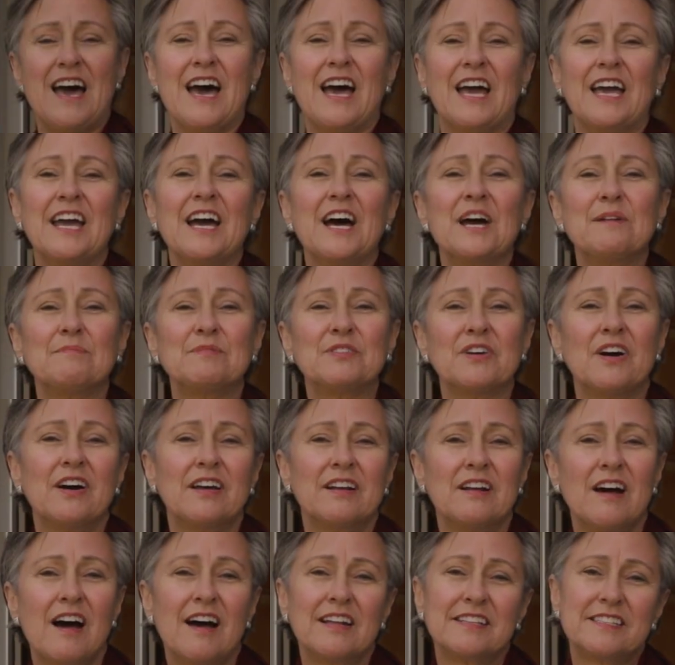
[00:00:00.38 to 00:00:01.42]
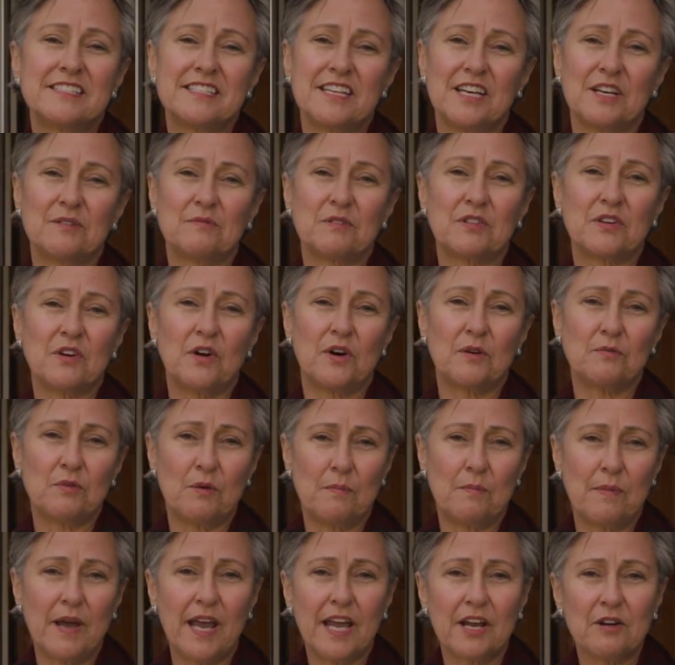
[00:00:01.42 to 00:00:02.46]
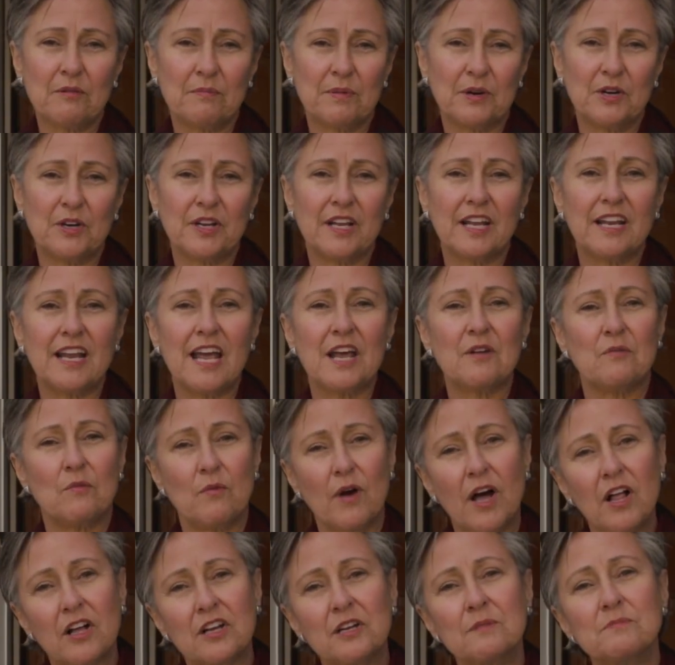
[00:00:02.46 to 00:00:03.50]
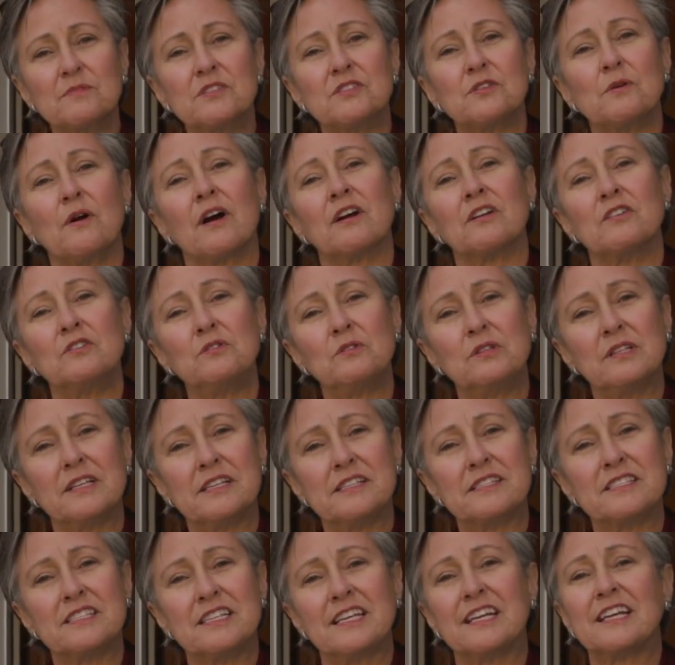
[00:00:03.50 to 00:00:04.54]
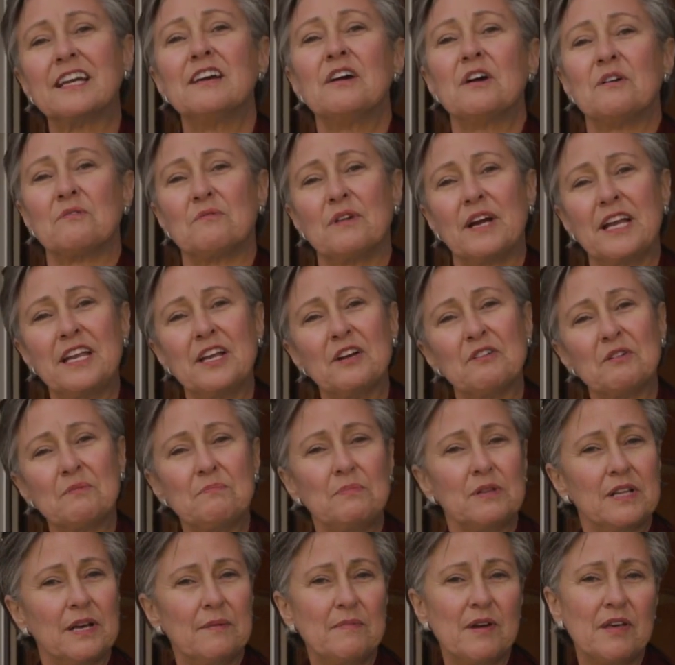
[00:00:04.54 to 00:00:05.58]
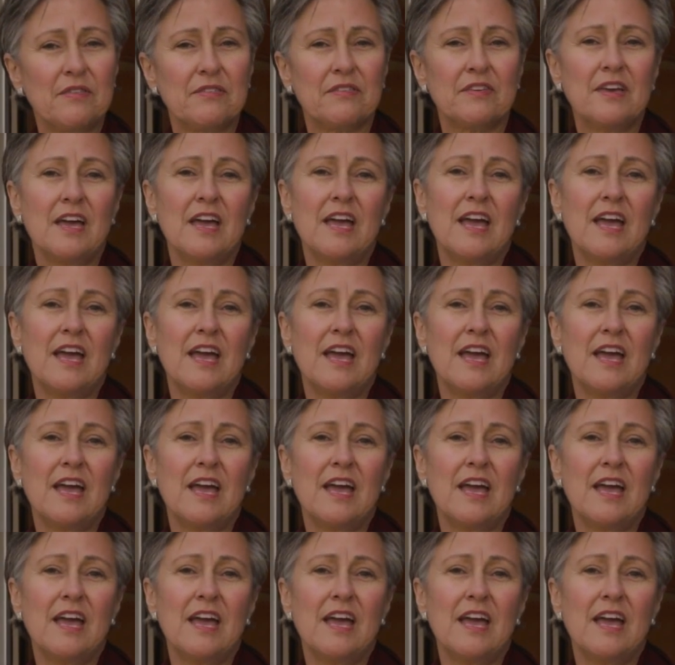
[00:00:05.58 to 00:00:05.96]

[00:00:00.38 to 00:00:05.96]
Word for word: Hi, I'm Dawn Ohnstad with Coldwell Banker Burnet, and welcome to our new listing right here in Plymouth.